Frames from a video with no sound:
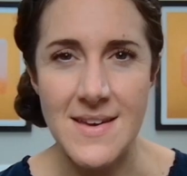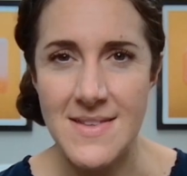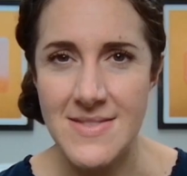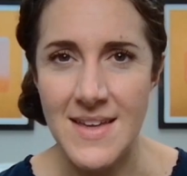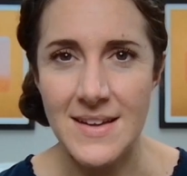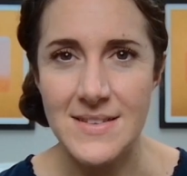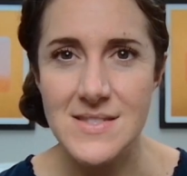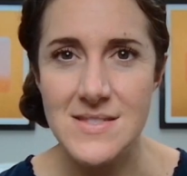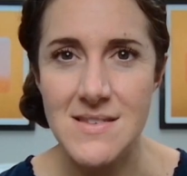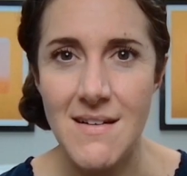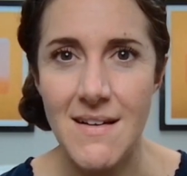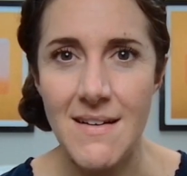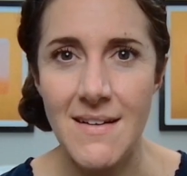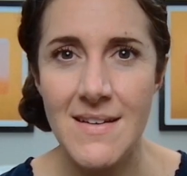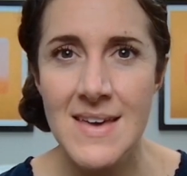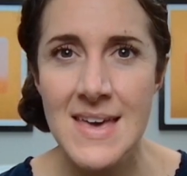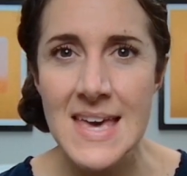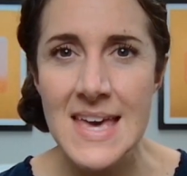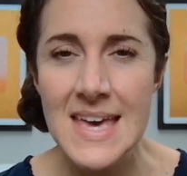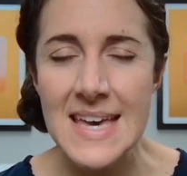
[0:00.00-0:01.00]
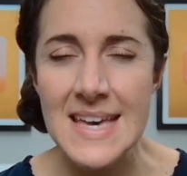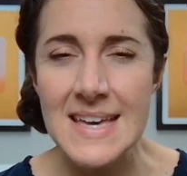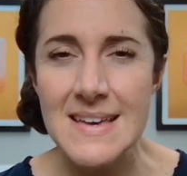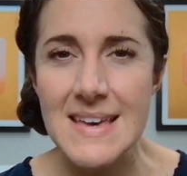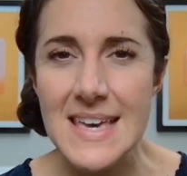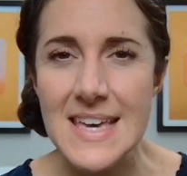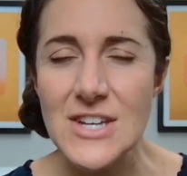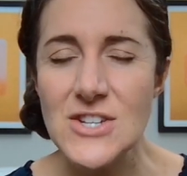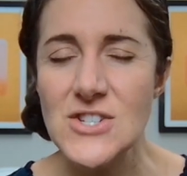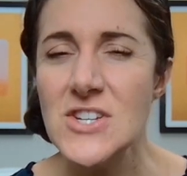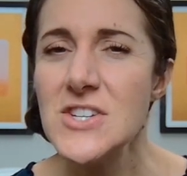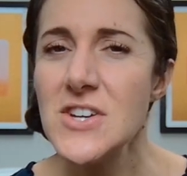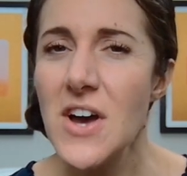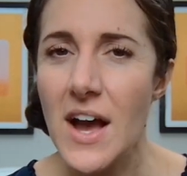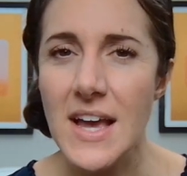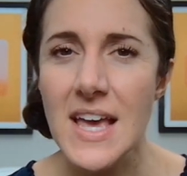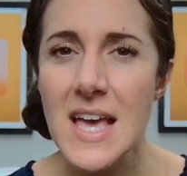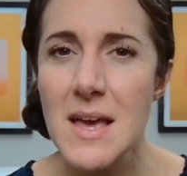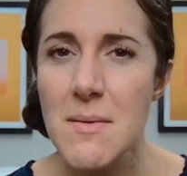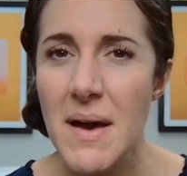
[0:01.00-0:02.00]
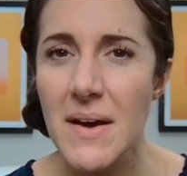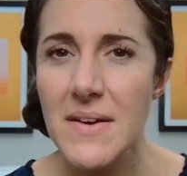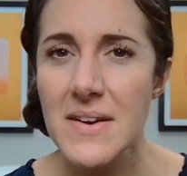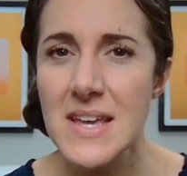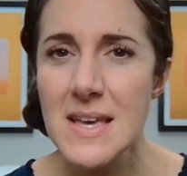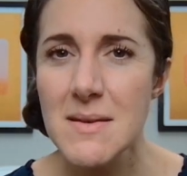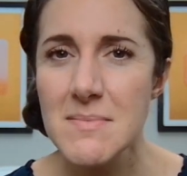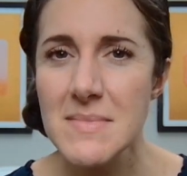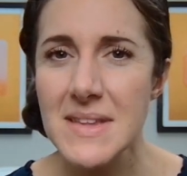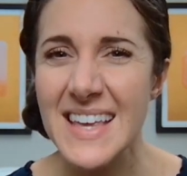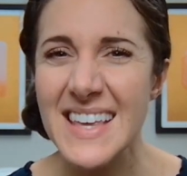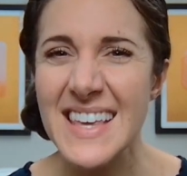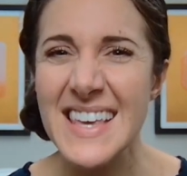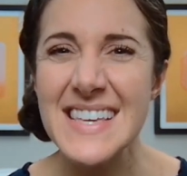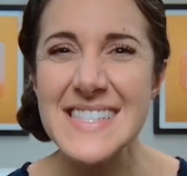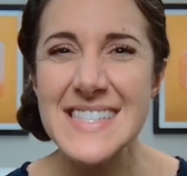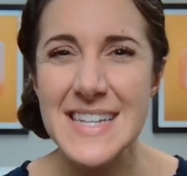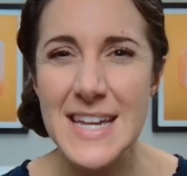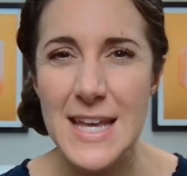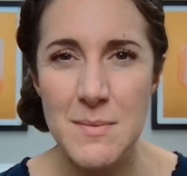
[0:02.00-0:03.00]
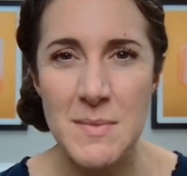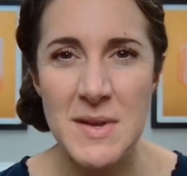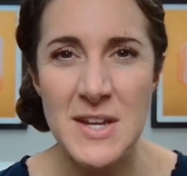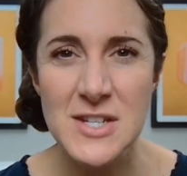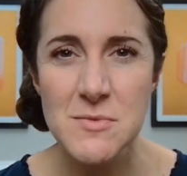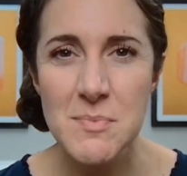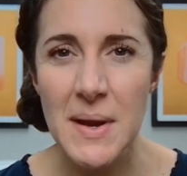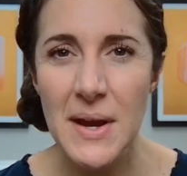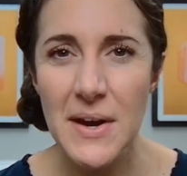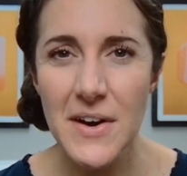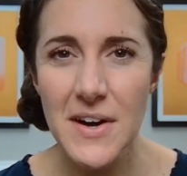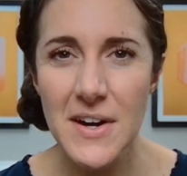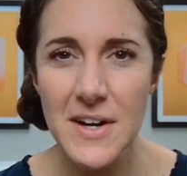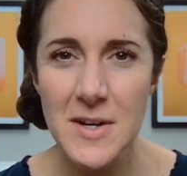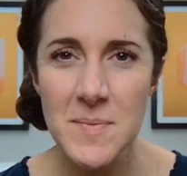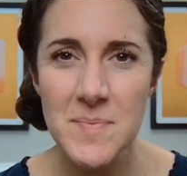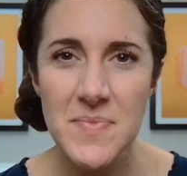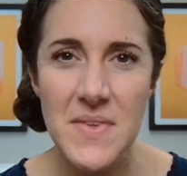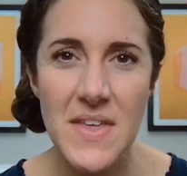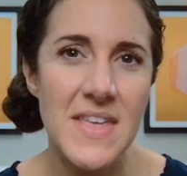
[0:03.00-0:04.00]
in that song, is she talking about him like he's an image bearer?